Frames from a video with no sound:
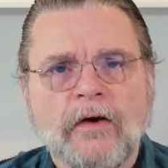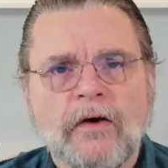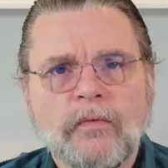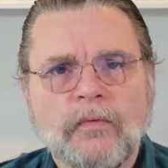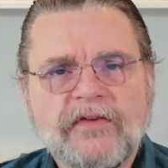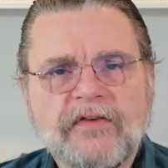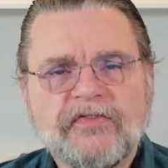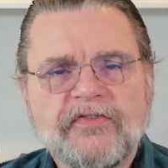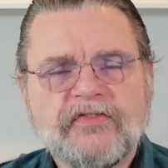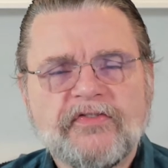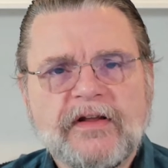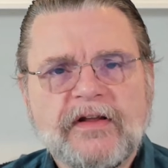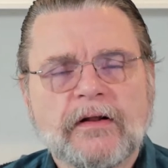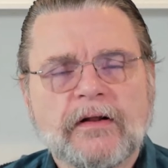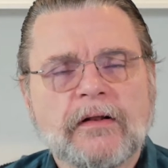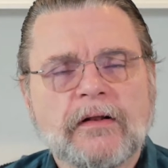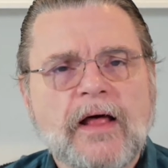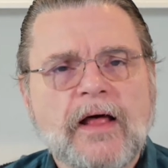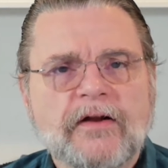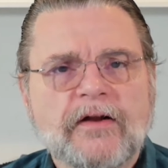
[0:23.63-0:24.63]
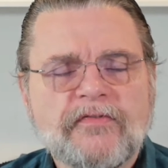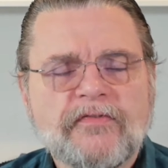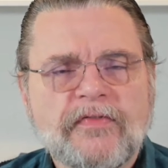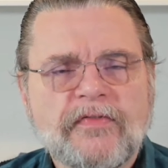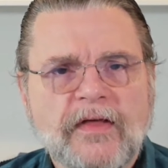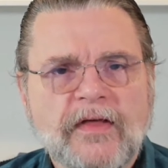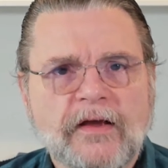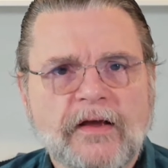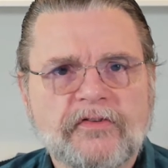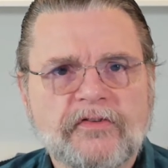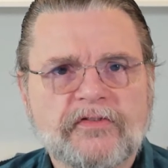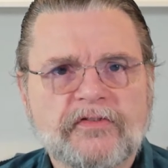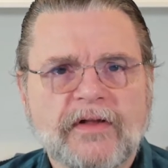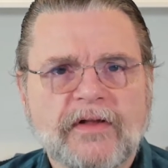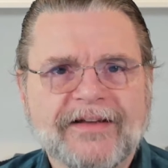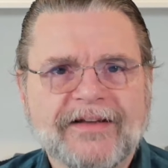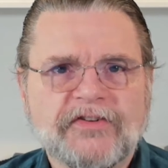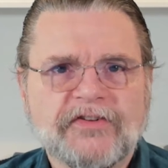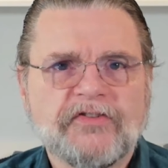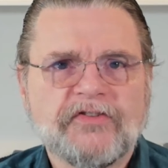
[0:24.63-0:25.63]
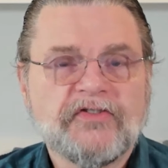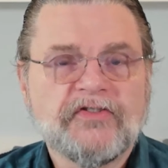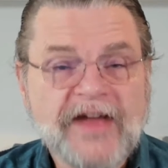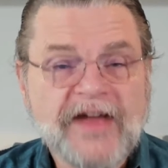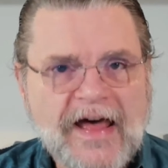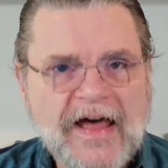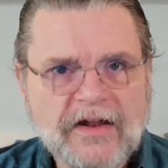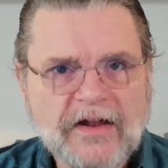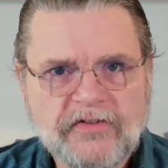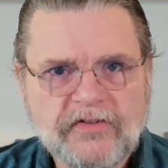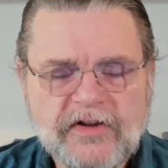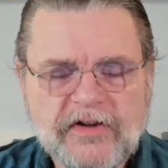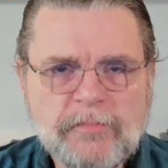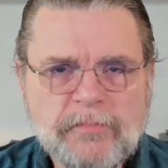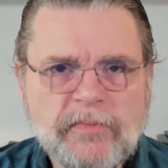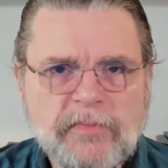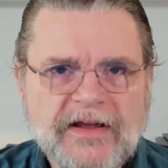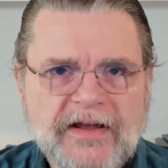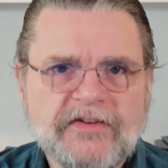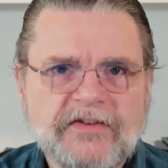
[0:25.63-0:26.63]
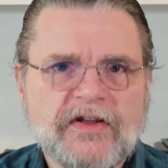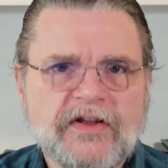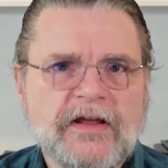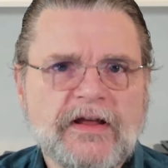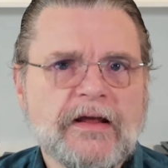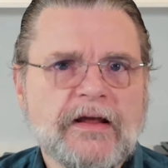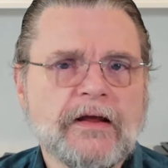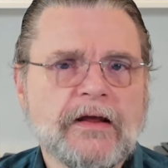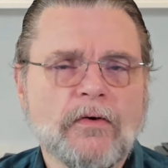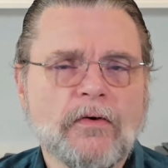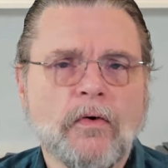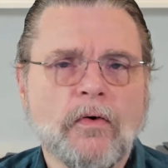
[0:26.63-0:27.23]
We've seen a lot of things like ChatGPT